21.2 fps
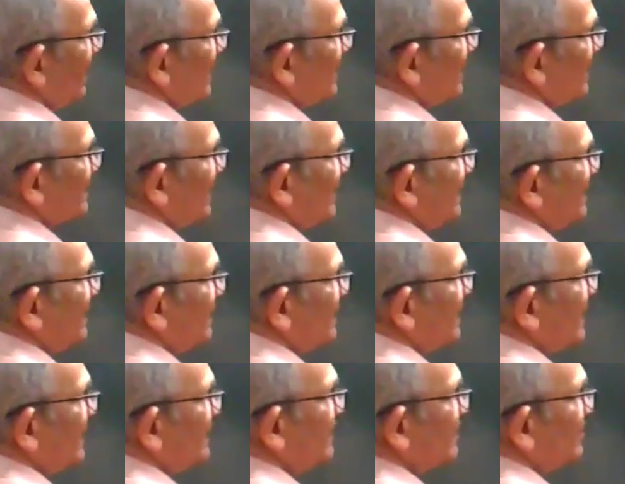Alkyl
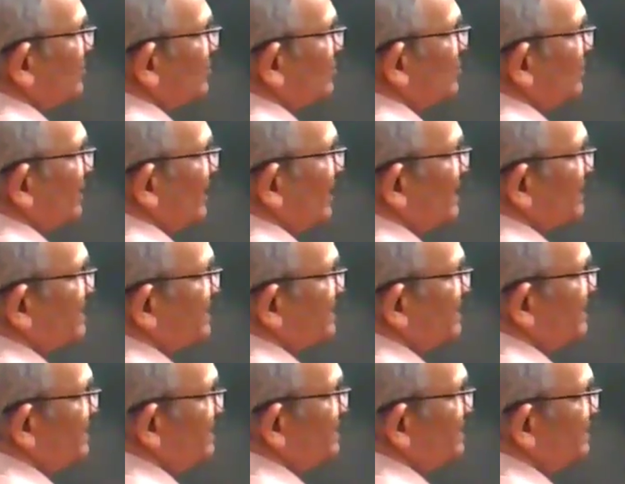halide into
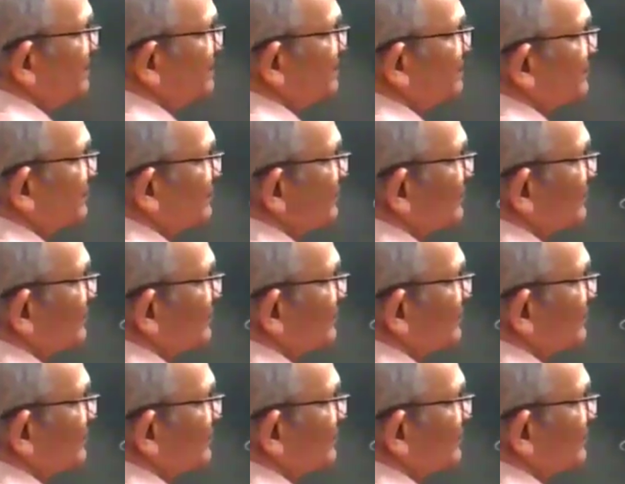alkene,